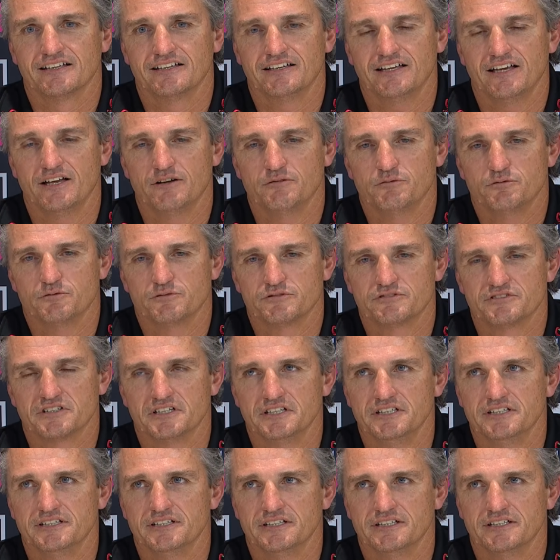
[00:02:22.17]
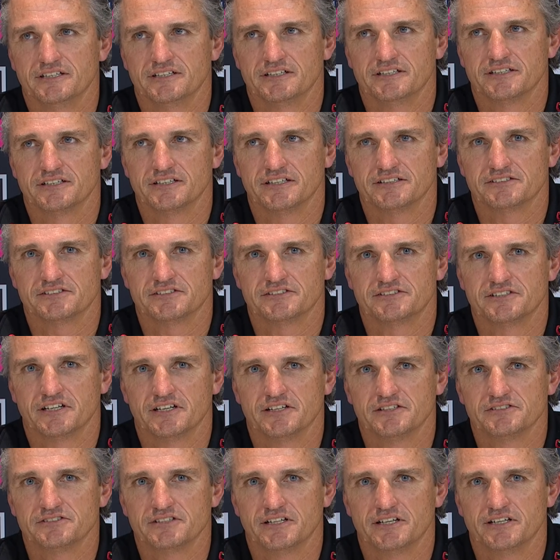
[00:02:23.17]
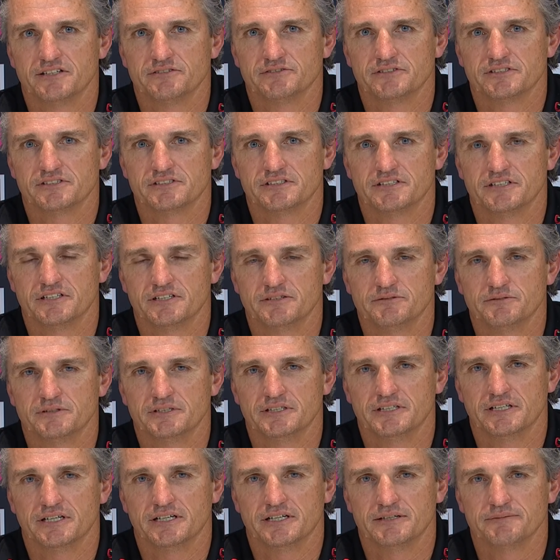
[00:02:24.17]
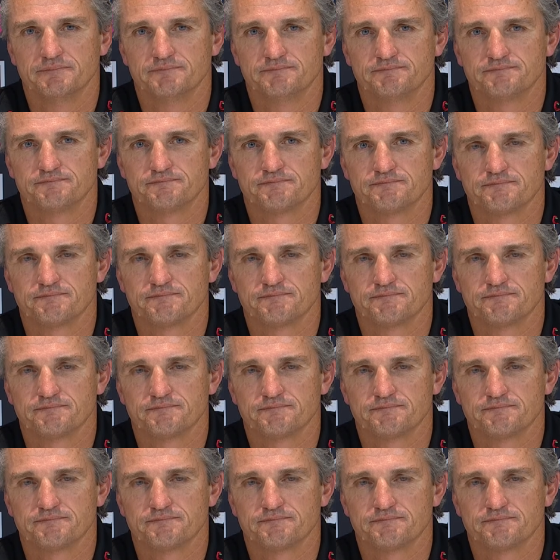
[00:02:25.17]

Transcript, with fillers: Yeah, we'll see. Yeah, that's the challenge ahead of us. You know, we um,